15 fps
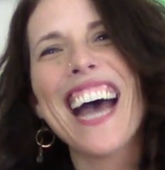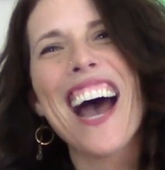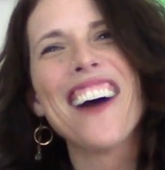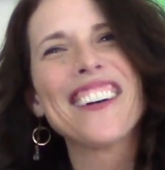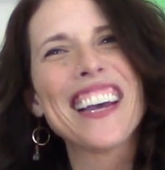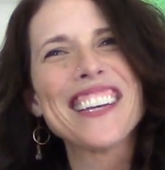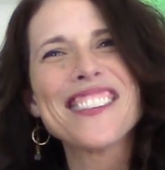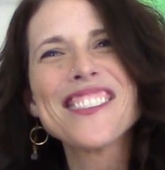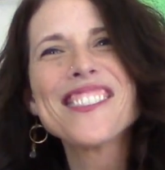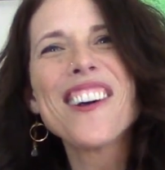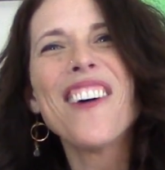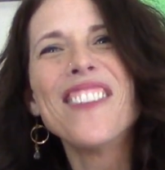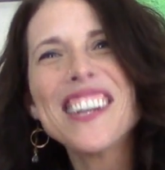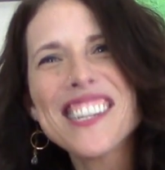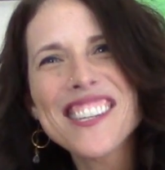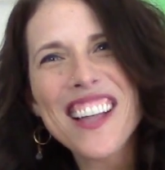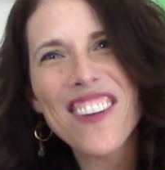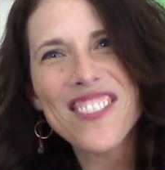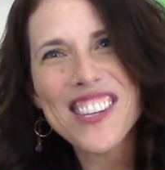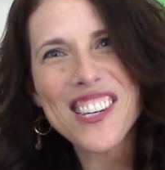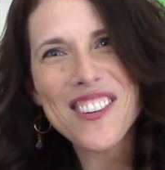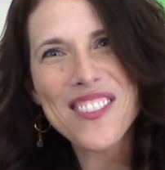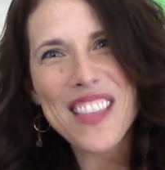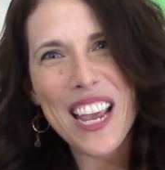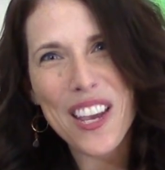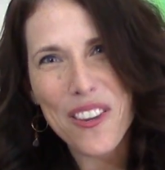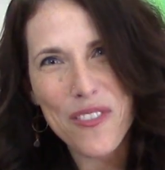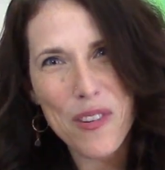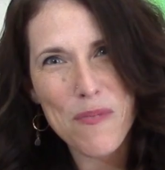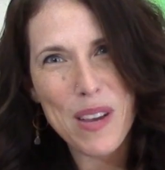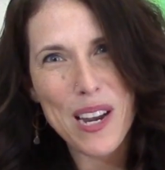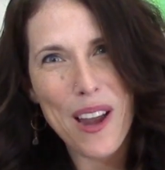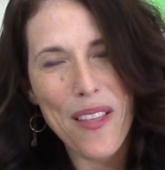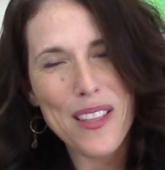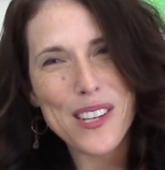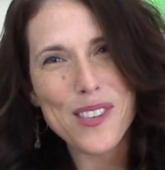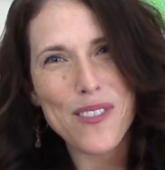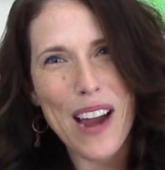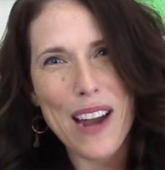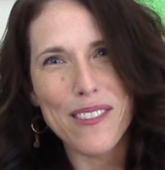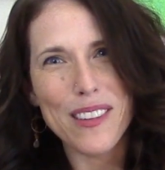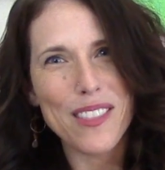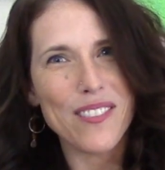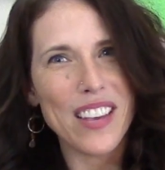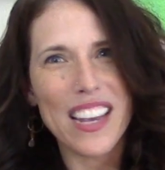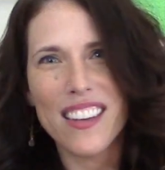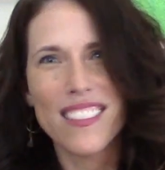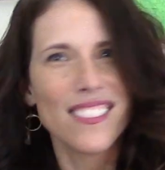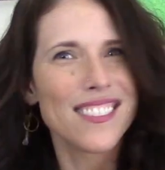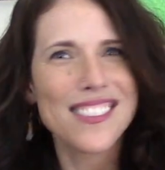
Okay, so much love to you. Thank you for being on this ride with me.